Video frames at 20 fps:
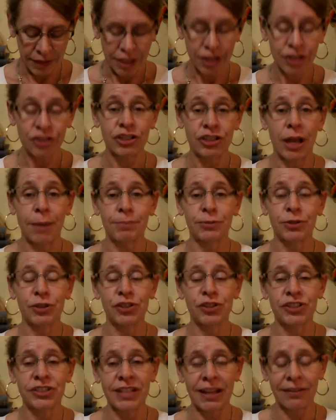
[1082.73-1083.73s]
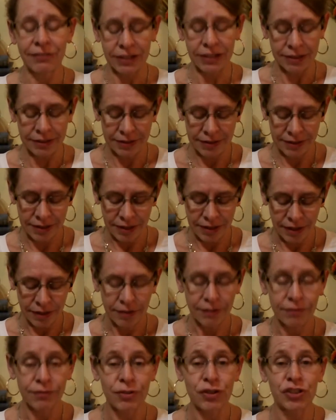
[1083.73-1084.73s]
chapter 7,
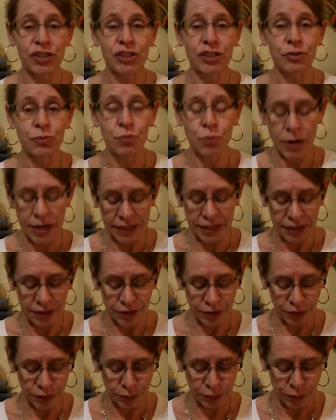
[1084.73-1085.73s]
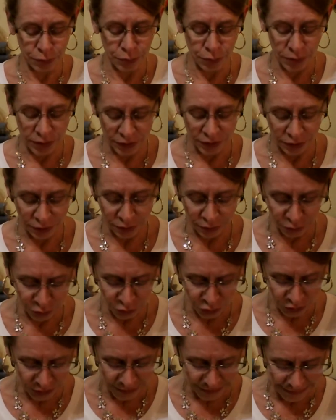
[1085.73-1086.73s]
verses 1 through
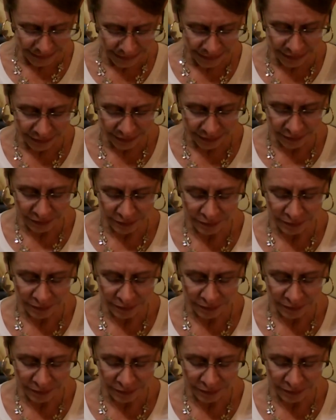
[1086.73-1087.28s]
13.